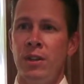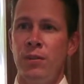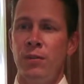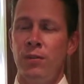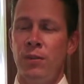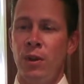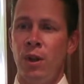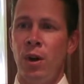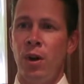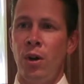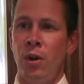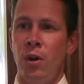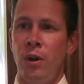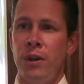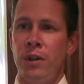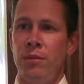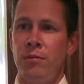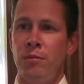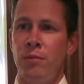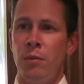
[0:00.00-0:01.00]
flow
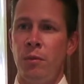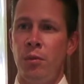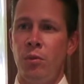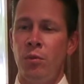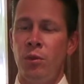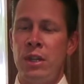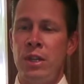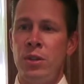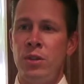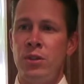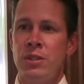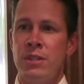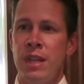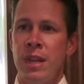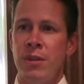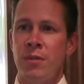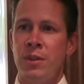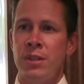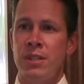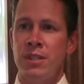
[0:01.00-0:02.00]
and reduce
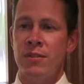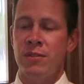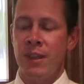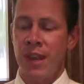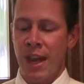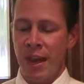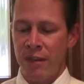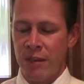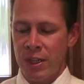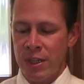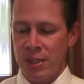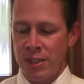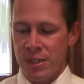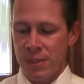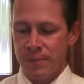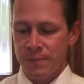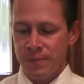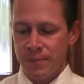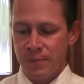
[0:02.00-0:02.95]
that risk of cavities.